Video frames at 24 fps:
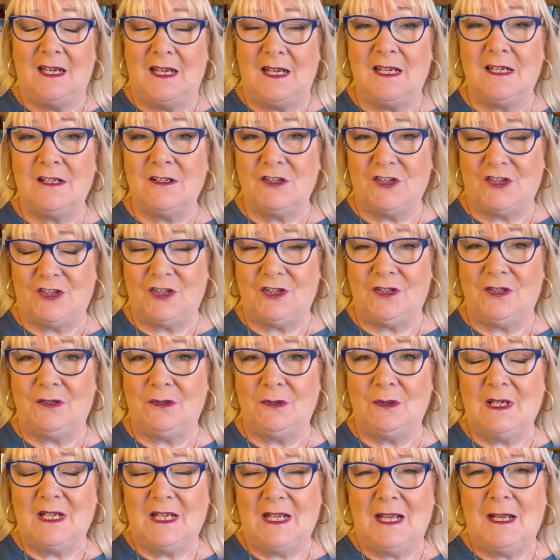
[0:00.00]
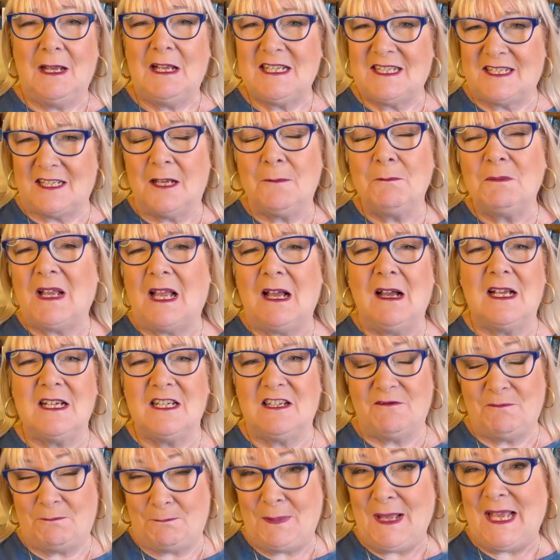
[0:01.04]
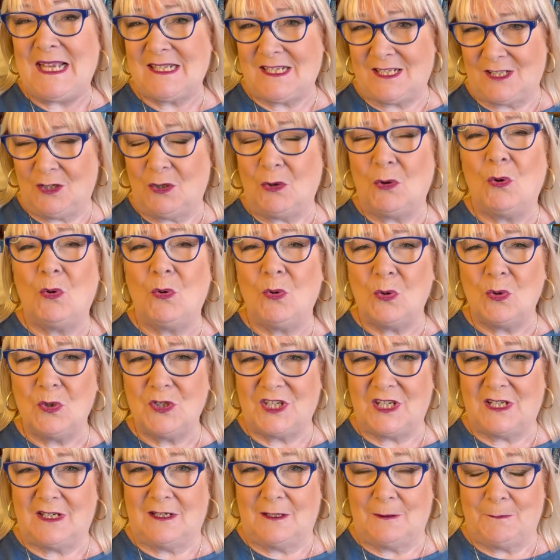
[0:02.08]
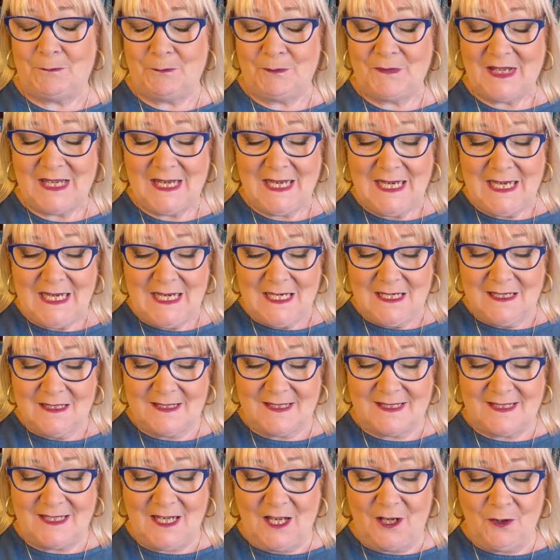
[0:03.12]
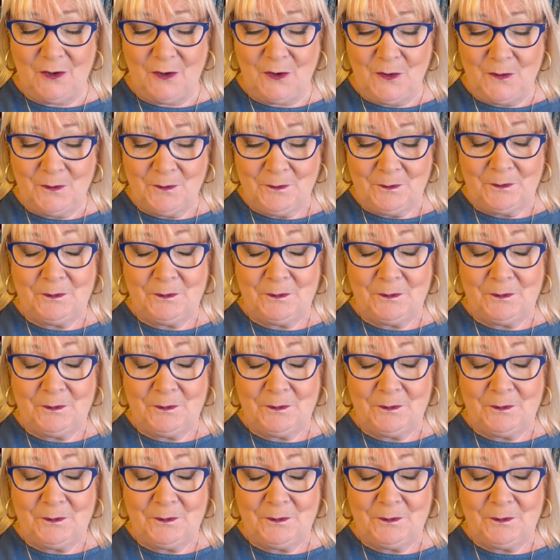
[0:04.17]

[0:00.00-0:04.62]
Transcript: into some kind of better order. So